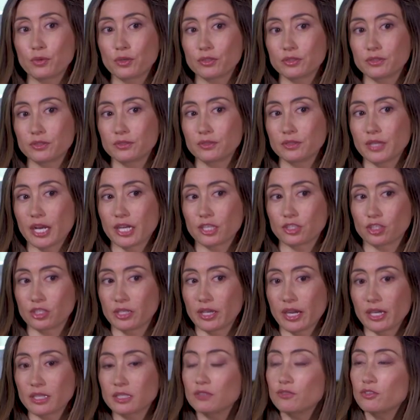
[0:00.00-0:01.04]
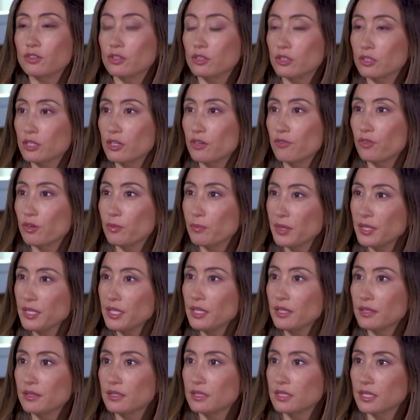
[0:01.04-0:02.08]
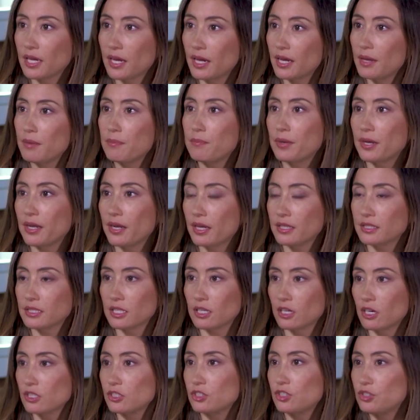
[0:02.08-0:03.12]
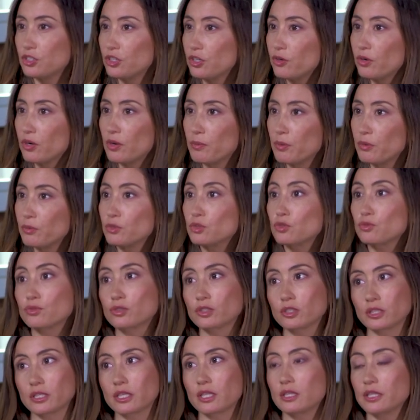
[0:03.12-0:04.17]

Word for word: weren't actually actively looking for money at the time, but as I got to know him, it was really